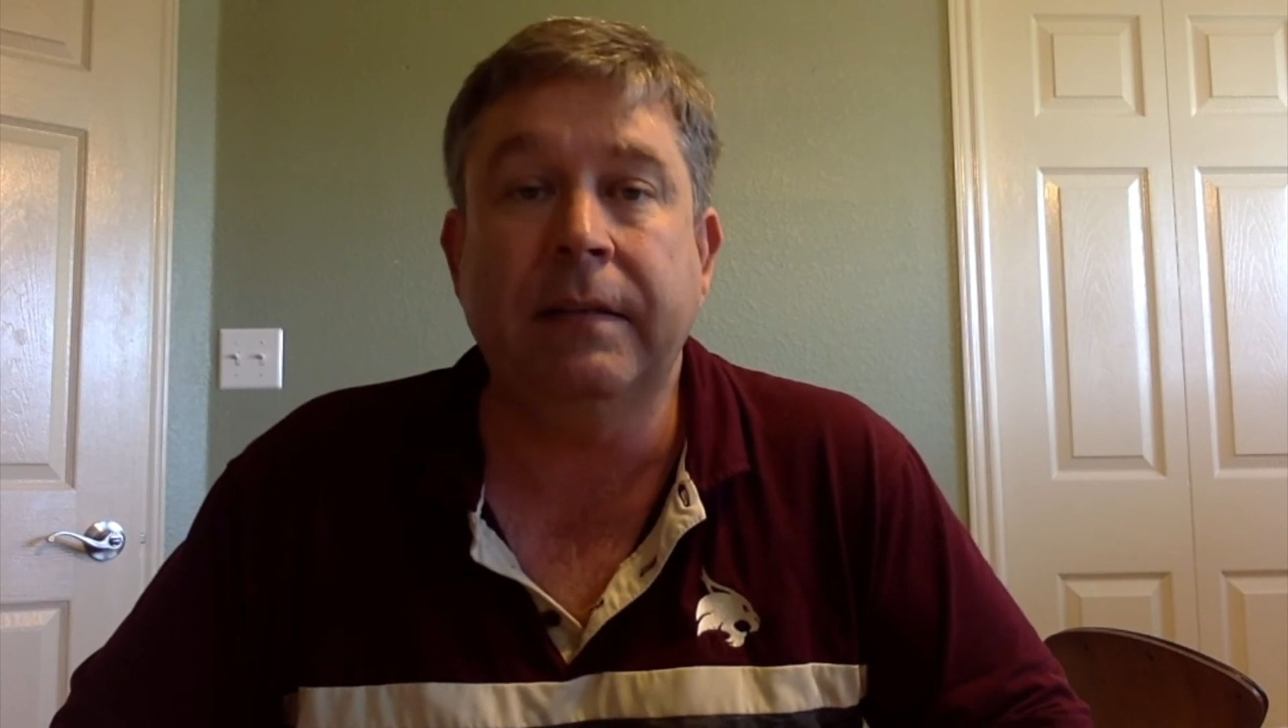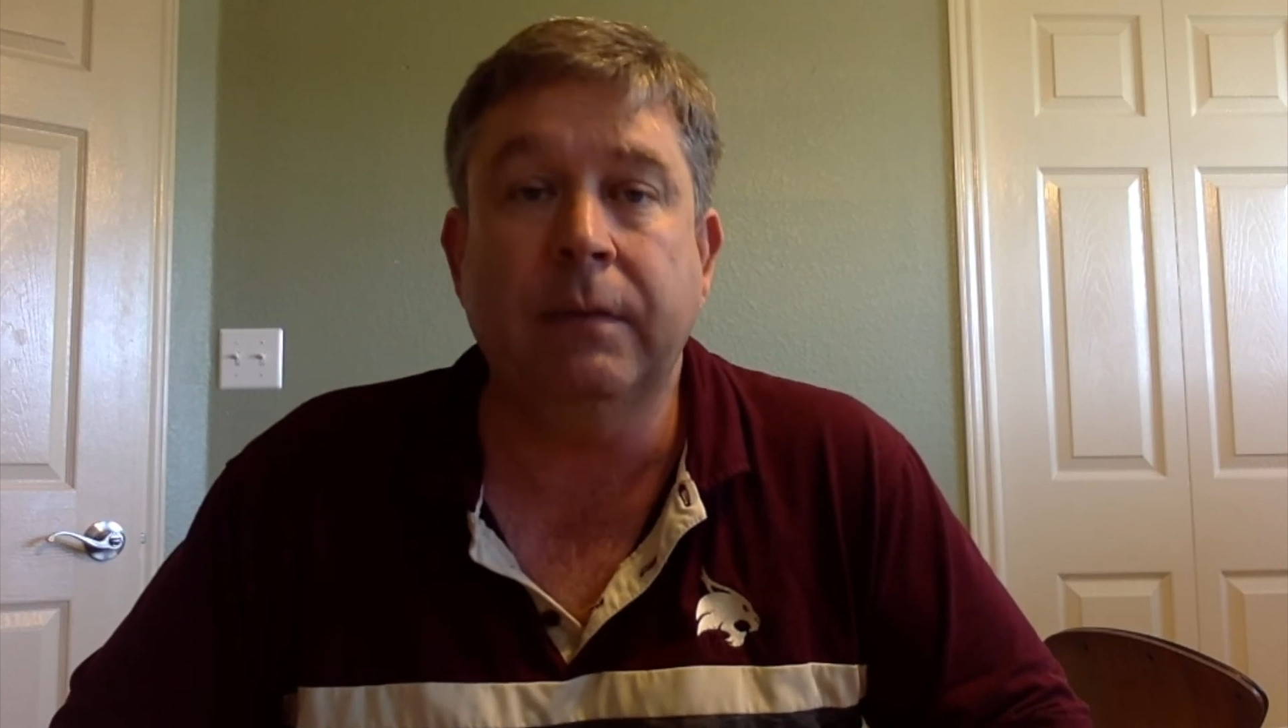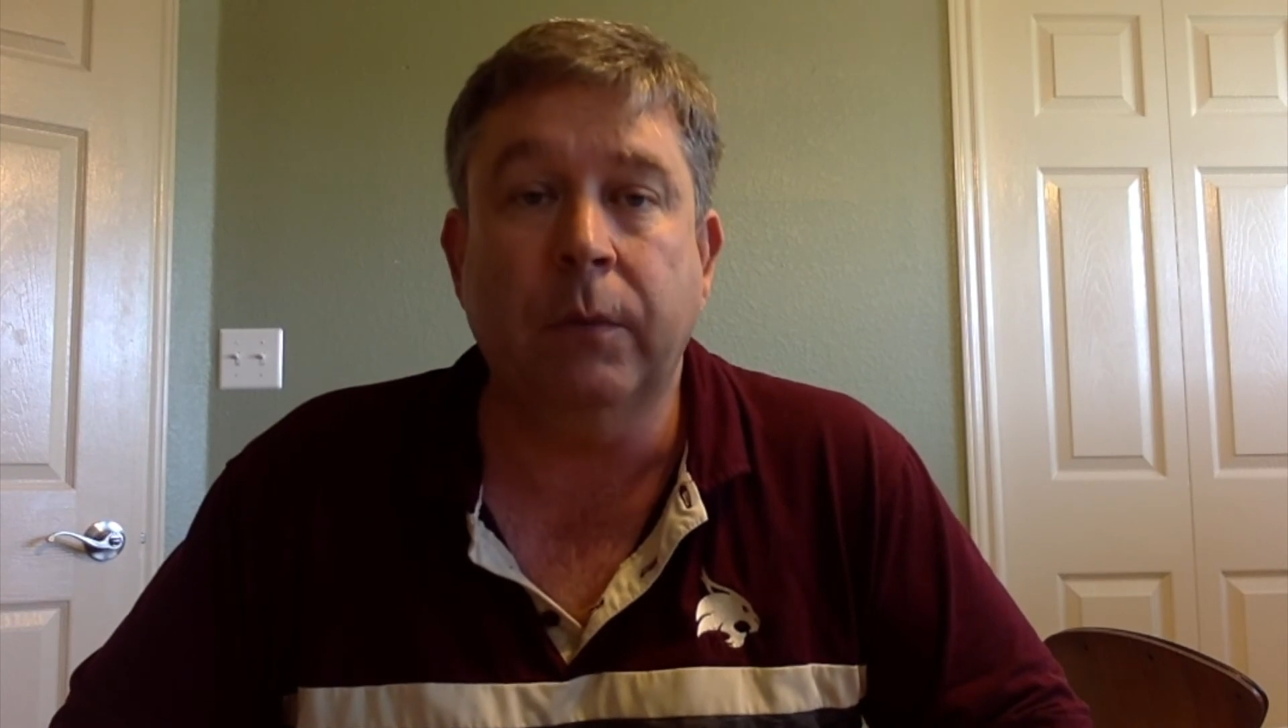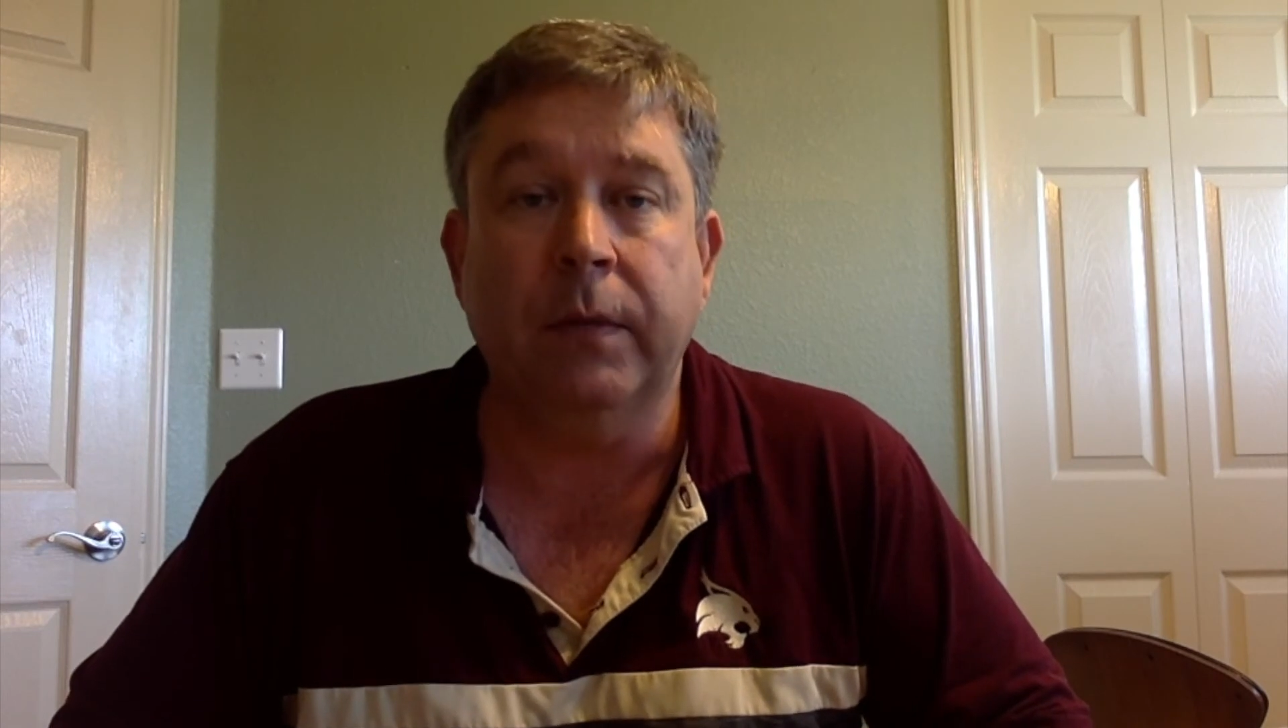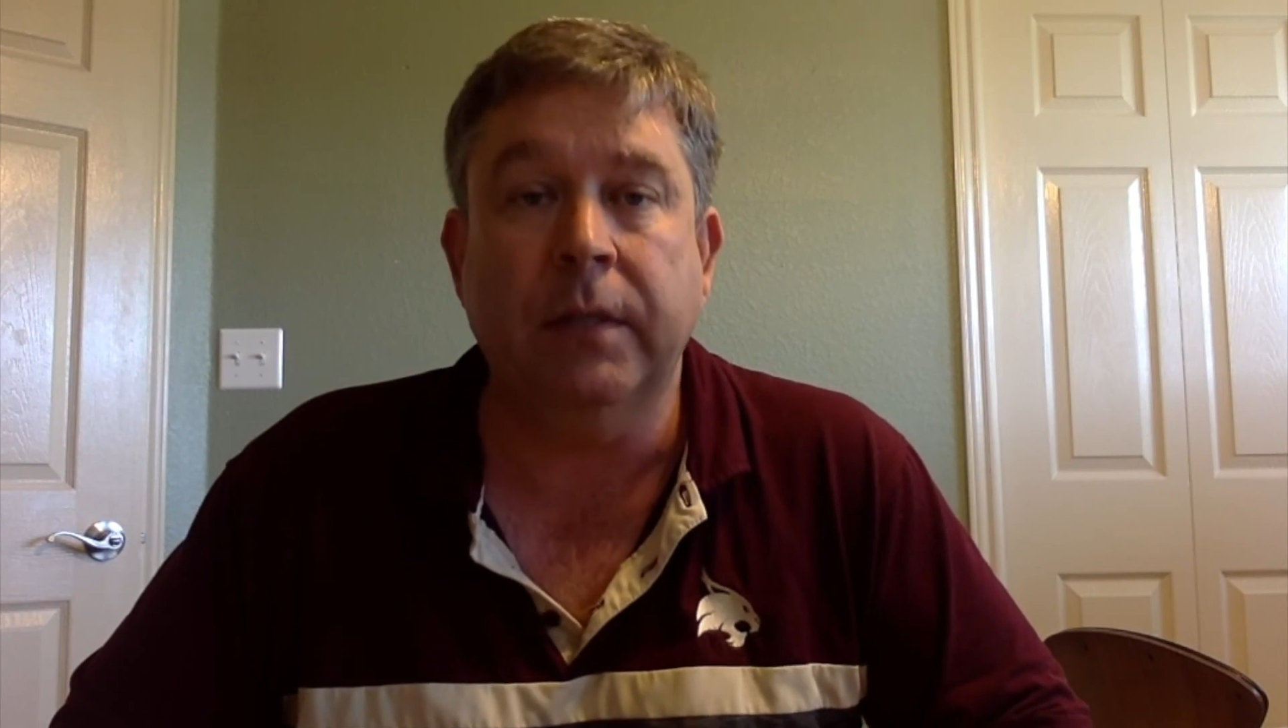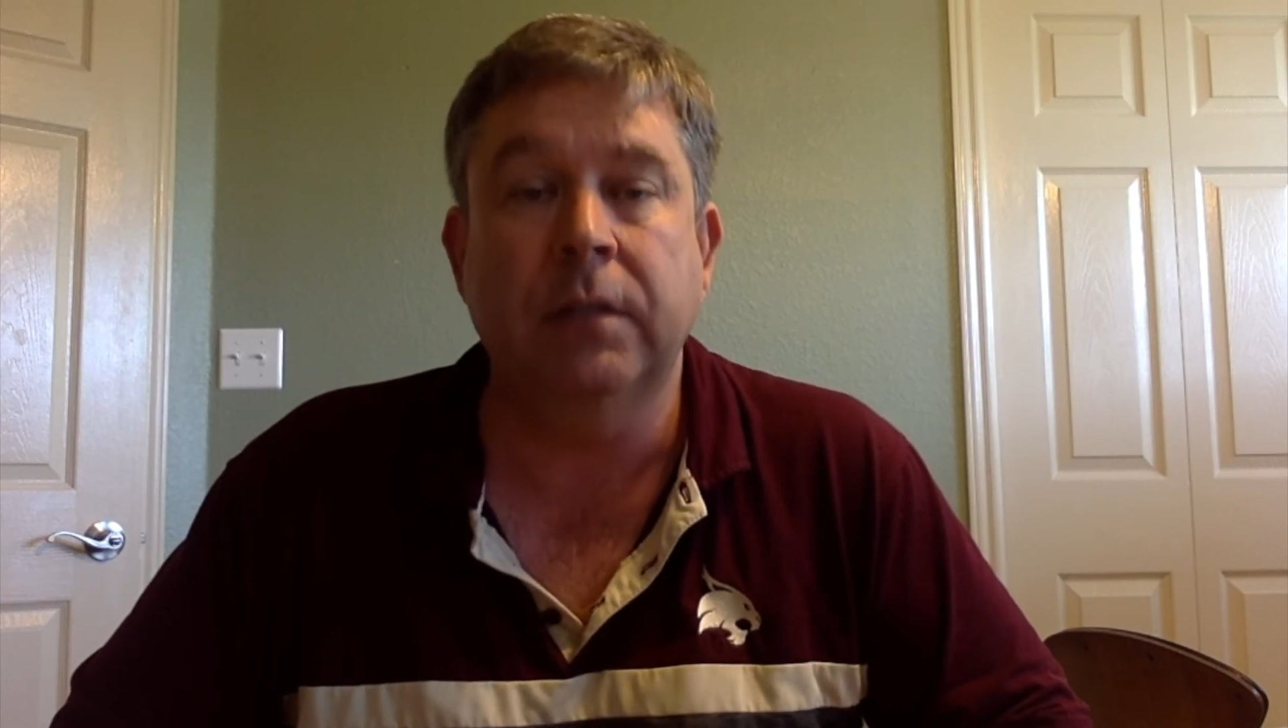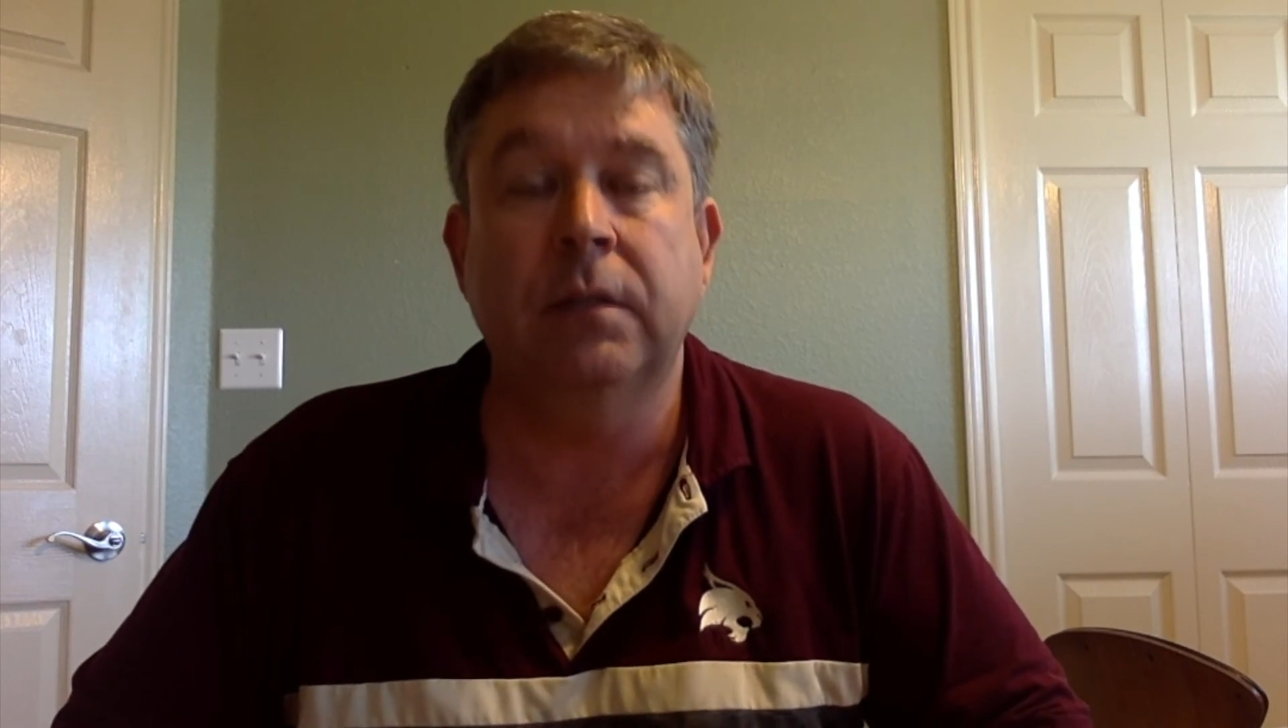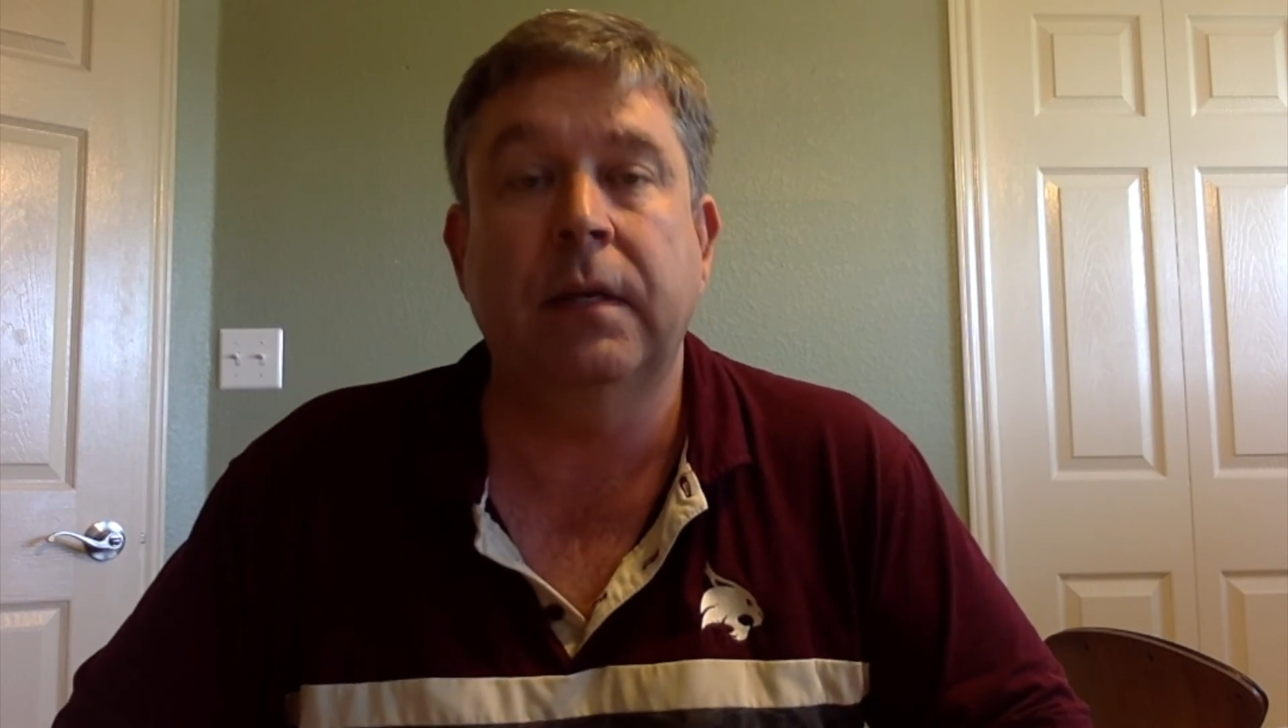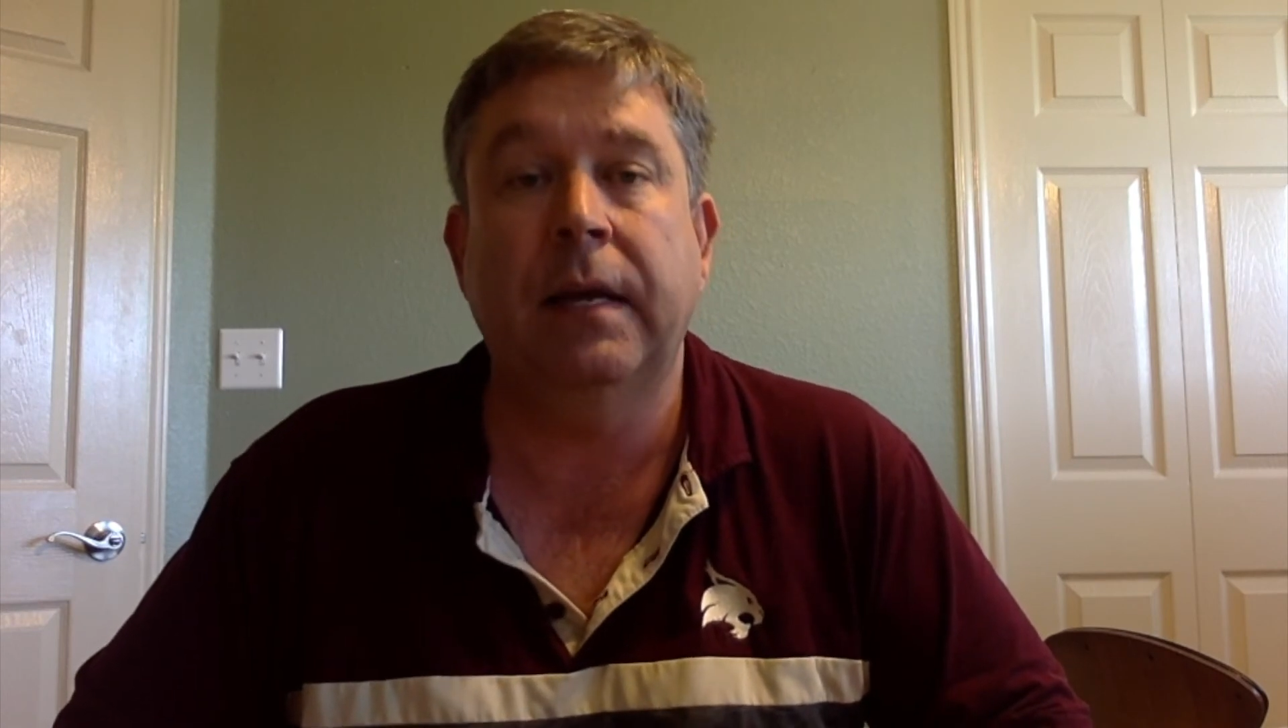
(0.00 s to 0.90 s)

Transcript: the quiz